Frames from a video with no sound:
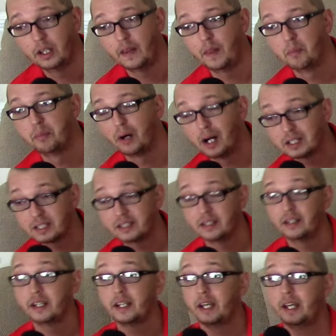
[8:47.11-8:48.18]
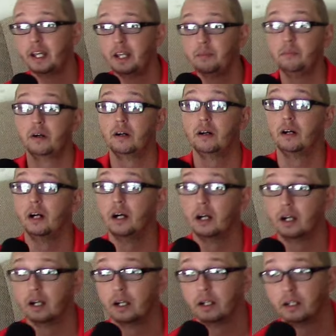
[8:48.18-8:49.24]
The bosses in the game
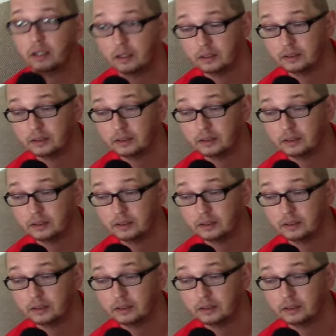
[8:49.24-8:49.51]
are